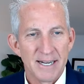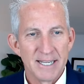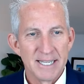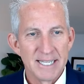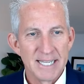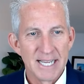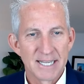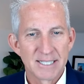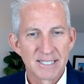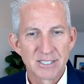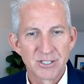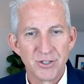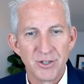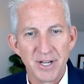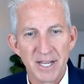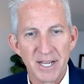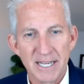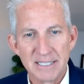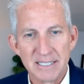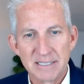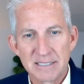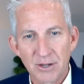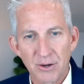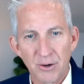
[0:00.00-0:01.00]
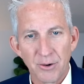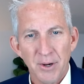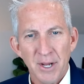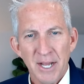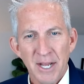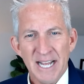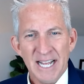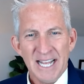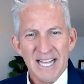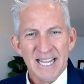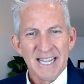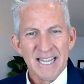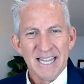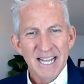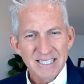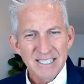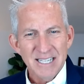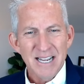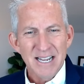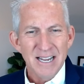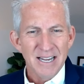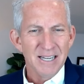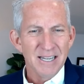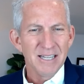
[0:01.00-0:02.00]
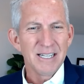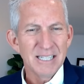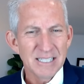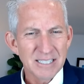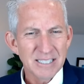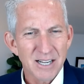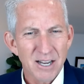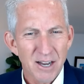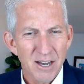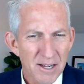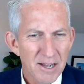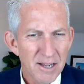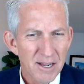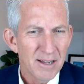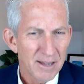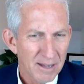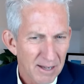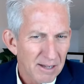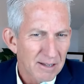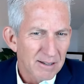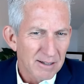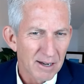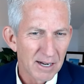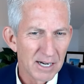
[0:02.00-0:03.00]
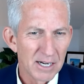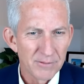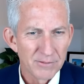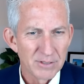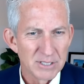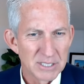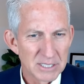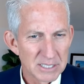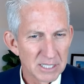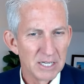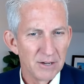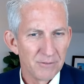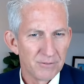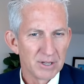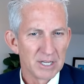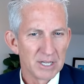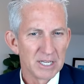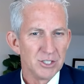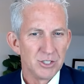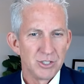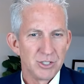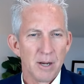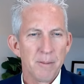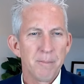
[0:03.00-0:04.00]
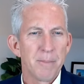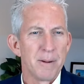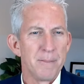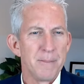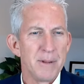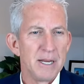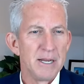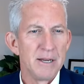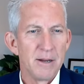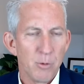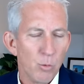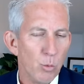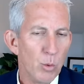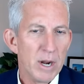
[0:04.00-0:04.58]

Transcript: yesterday. So that's kind of a significant jump. I mean, it